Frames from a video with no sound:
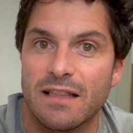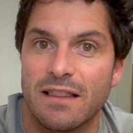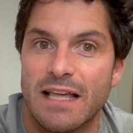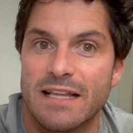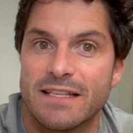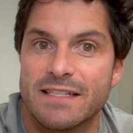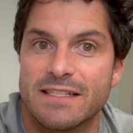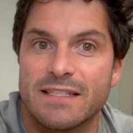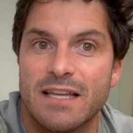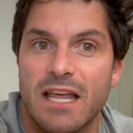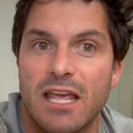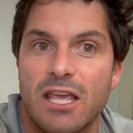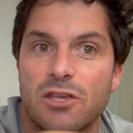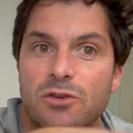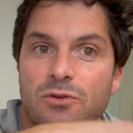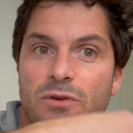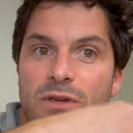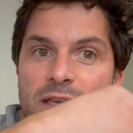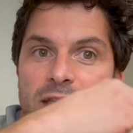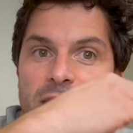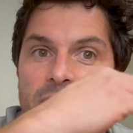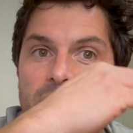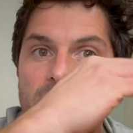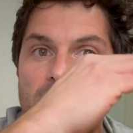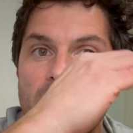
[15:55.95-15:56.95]
let's say you
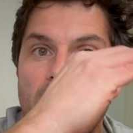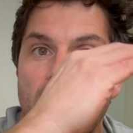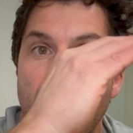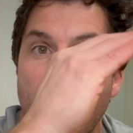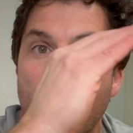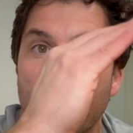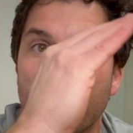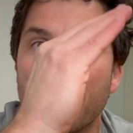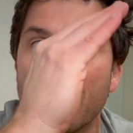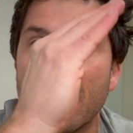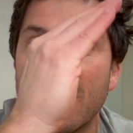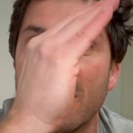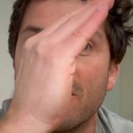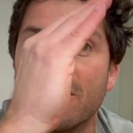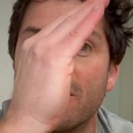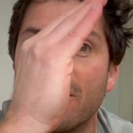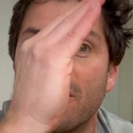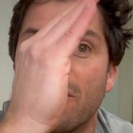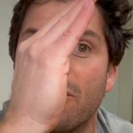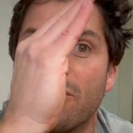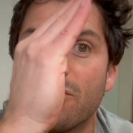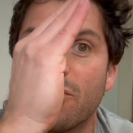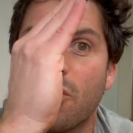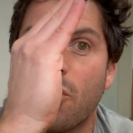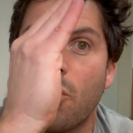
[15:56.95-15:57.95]
kick up and you
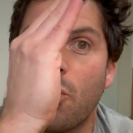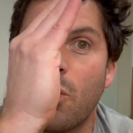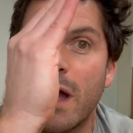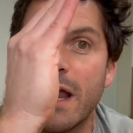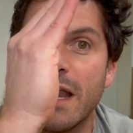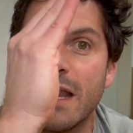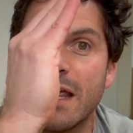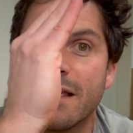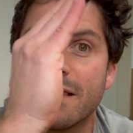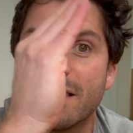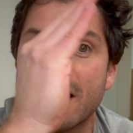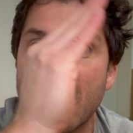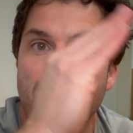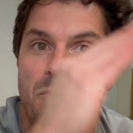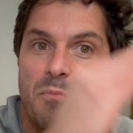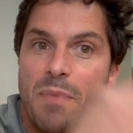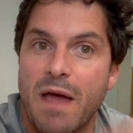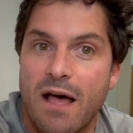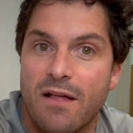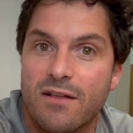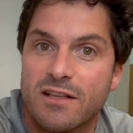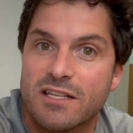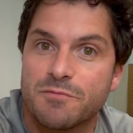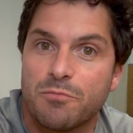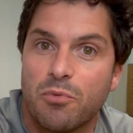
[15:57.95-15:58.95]
don't quite hit that
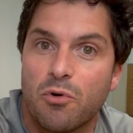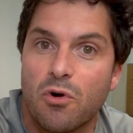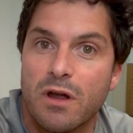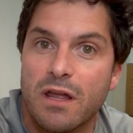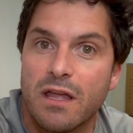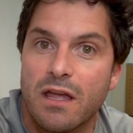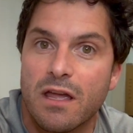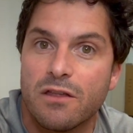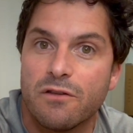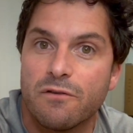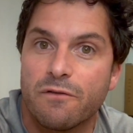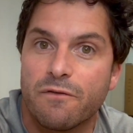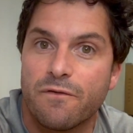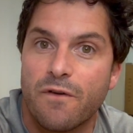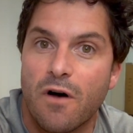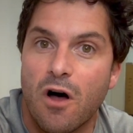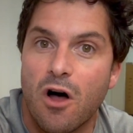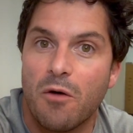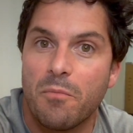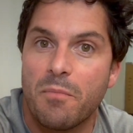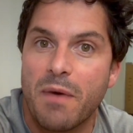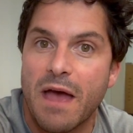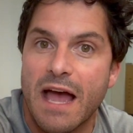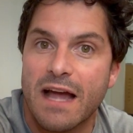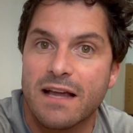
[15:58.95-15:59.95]
balance point and you
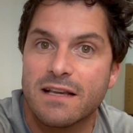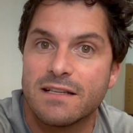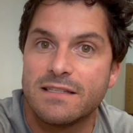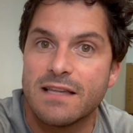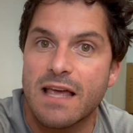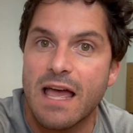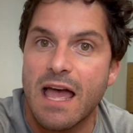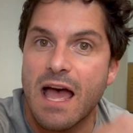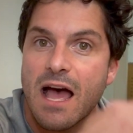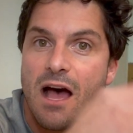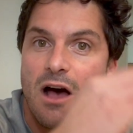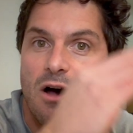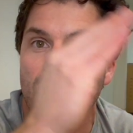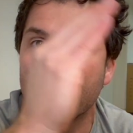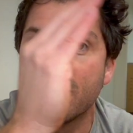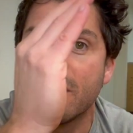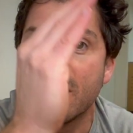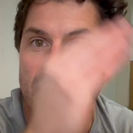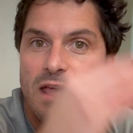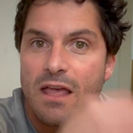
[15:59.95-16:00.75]
fall back down.